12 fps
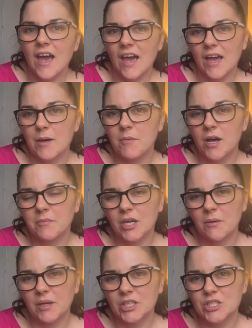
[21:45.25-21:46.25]
I'm
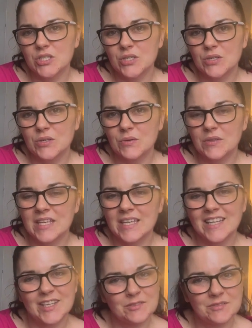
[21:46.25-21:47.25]
going to
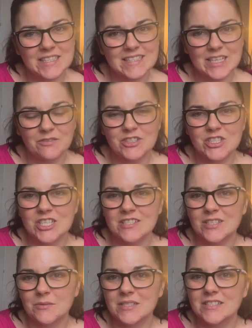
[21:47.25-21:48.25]
the lovely Staffordshire
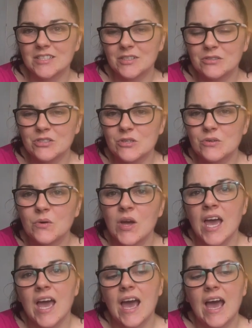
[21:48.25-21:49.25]
Sewist Social,
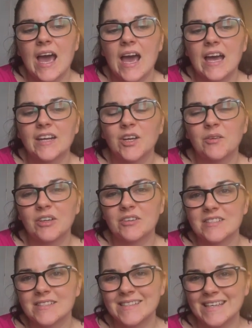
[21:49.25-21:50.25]
and I'm going
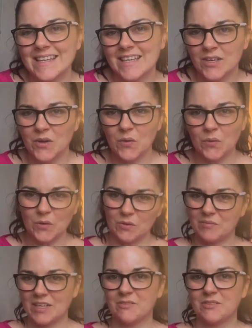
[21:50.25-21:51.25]
to see all of
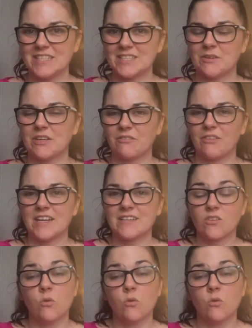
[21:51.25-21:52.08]
my lovely sewing friends.